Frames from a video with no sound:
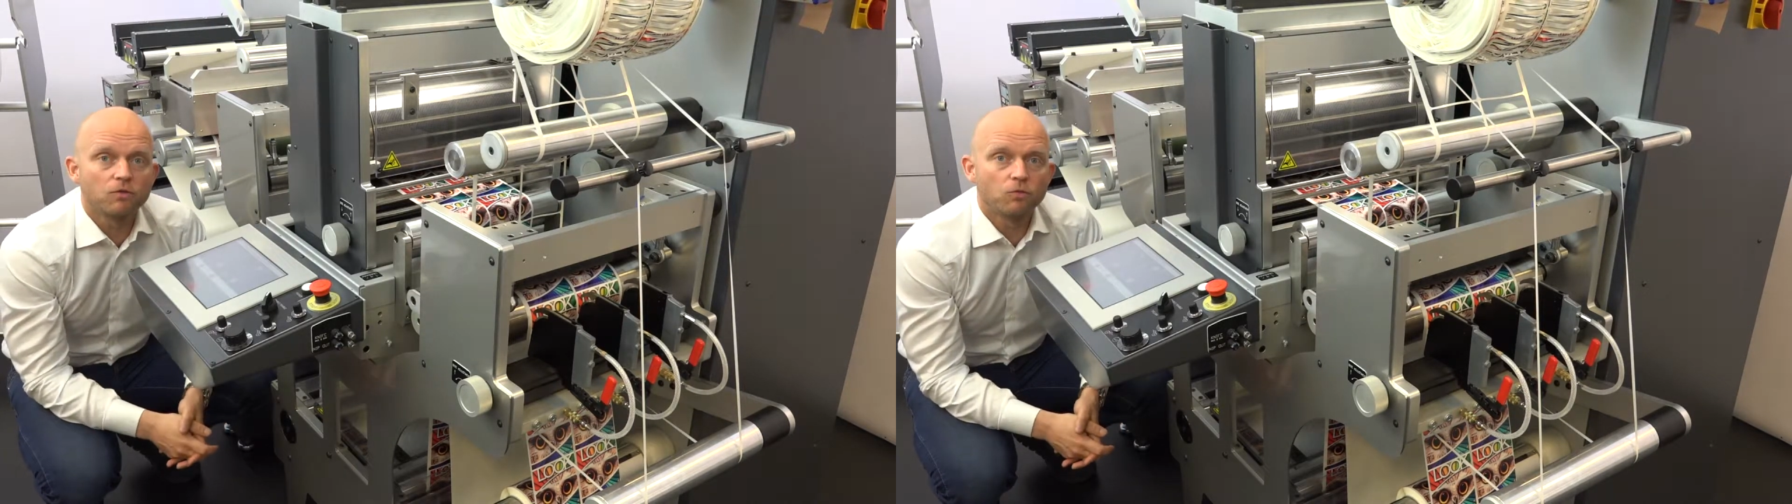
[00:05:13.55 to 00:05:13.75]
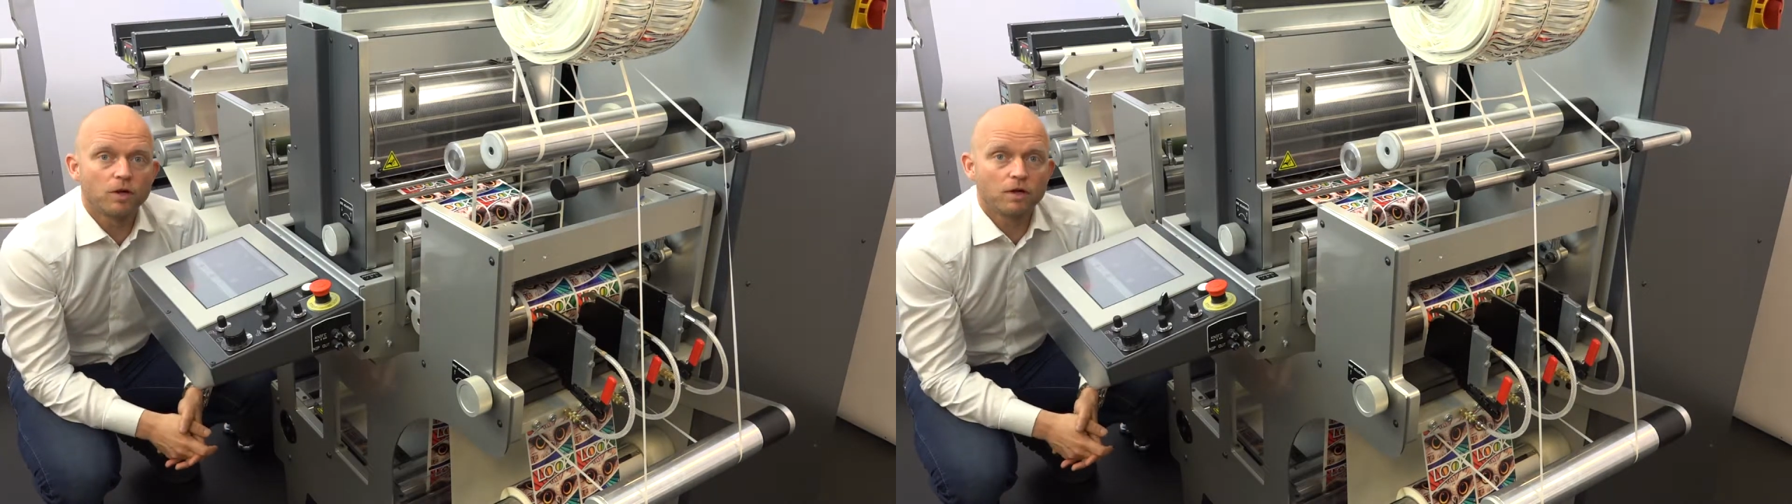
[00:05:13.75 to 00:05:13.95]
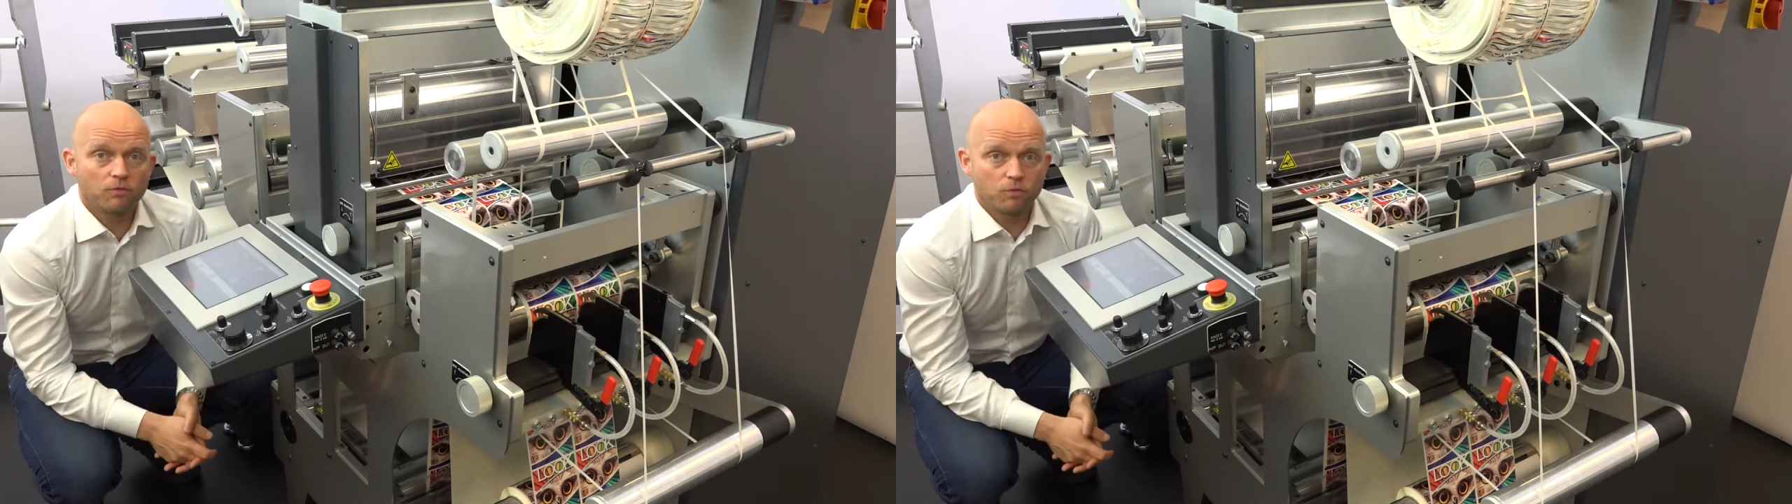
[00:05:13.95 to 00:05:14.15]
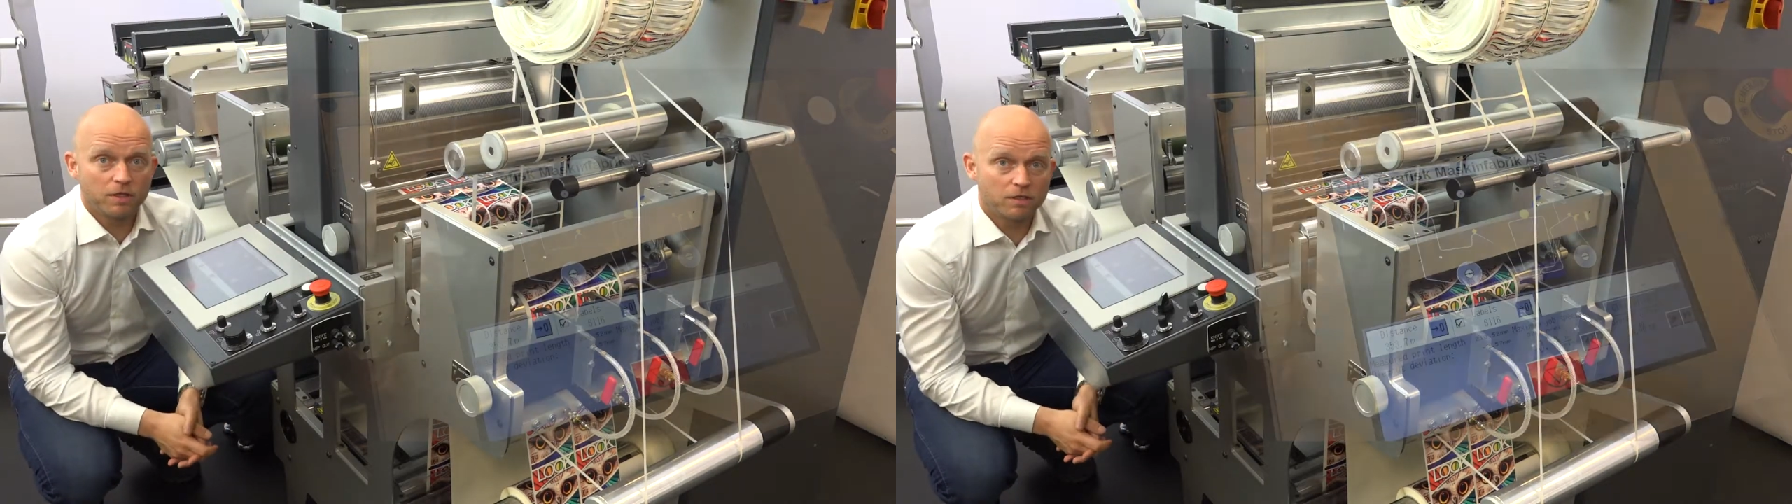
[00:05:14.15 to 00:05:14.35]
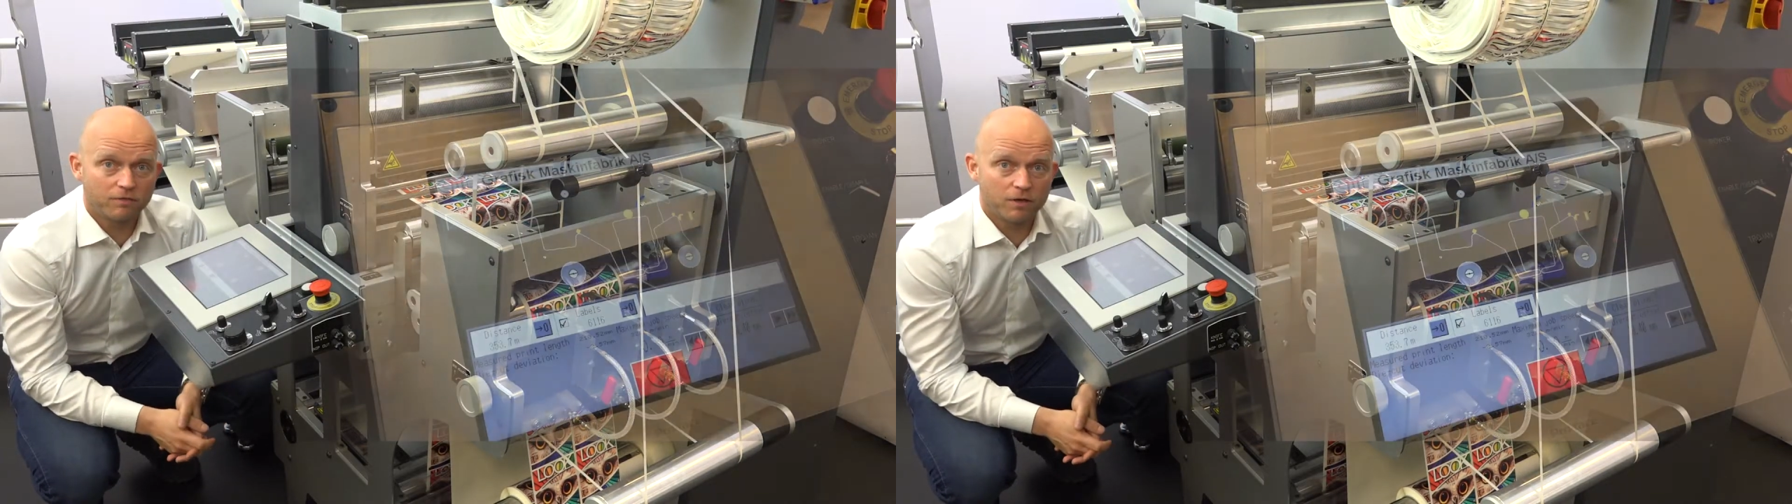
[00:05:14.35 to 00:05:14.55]
where
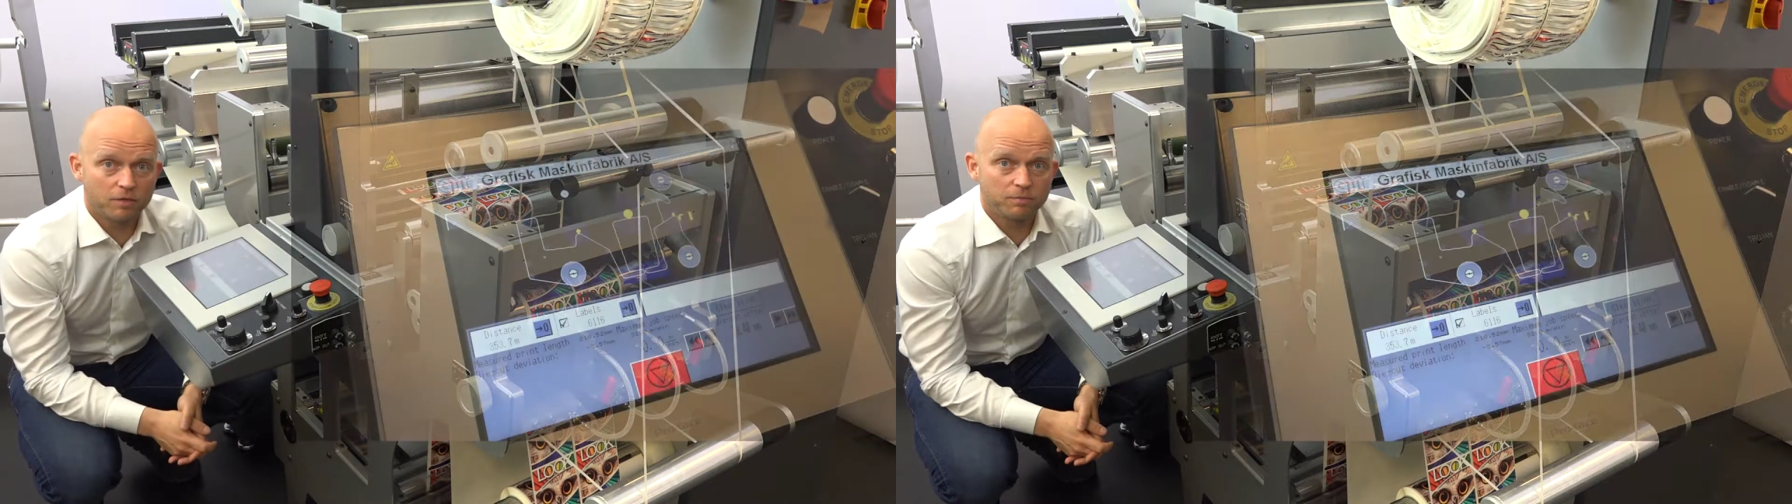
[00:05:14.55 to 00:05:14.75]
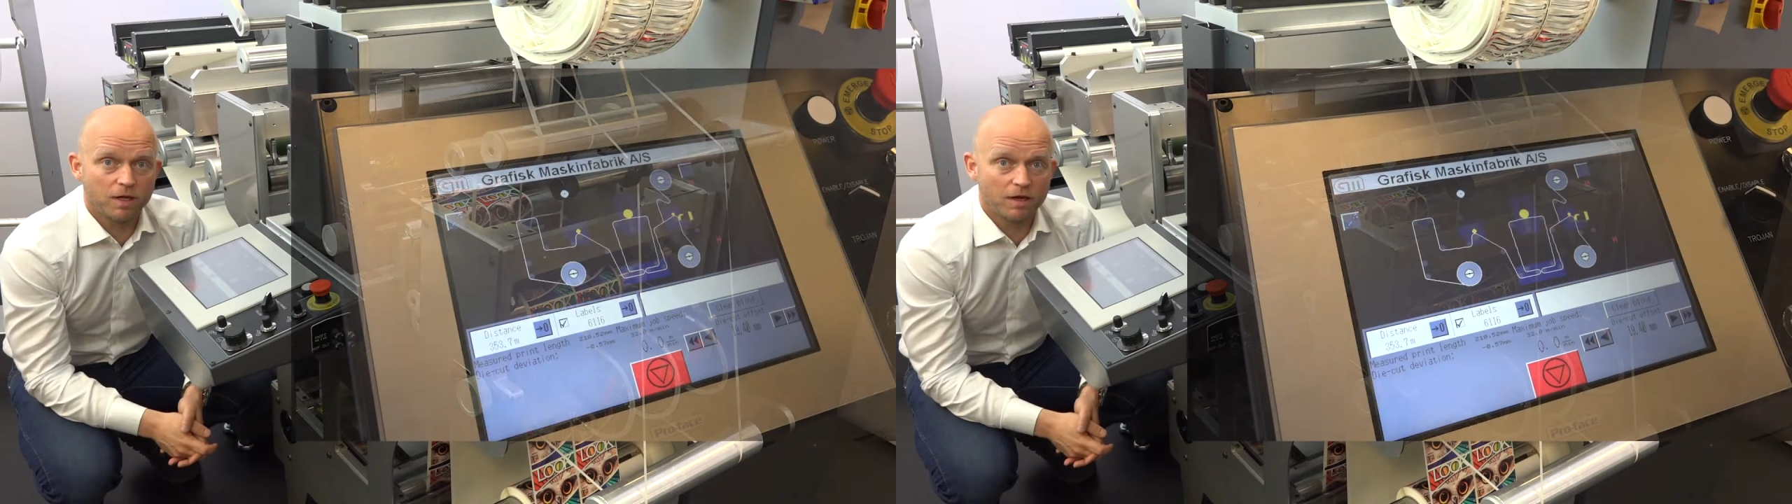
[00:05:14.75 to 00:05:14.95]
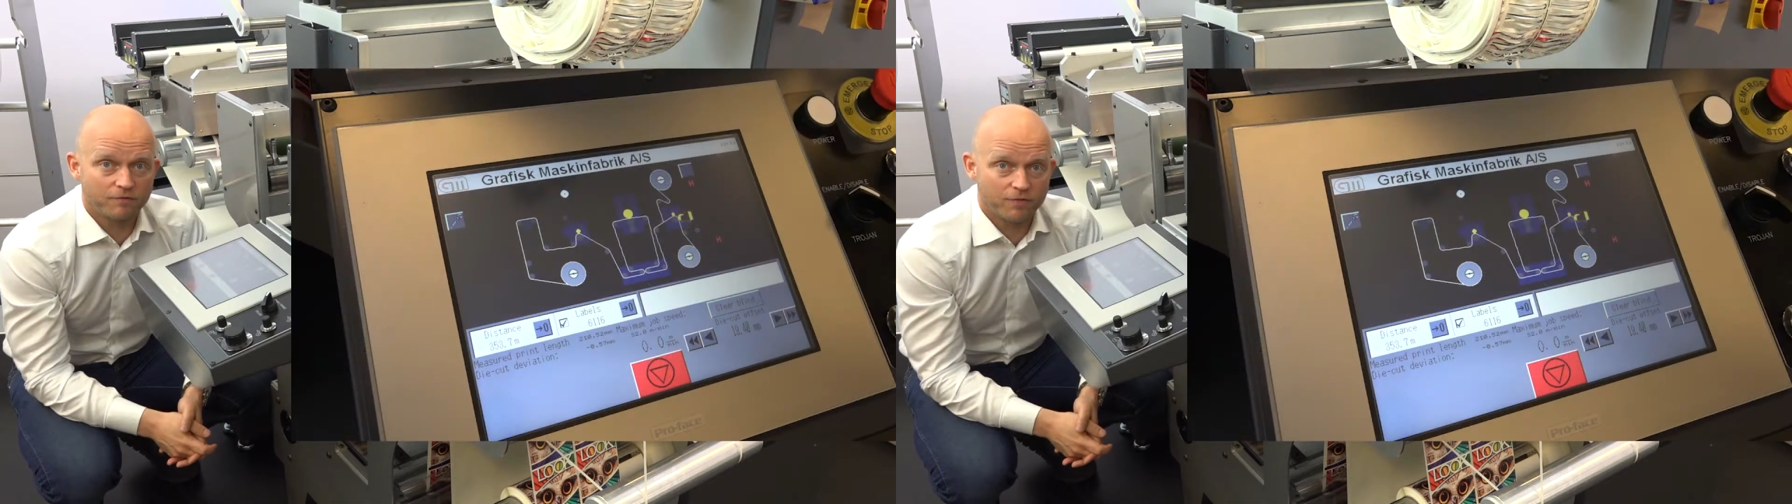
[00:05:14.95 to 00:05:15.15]
we developed a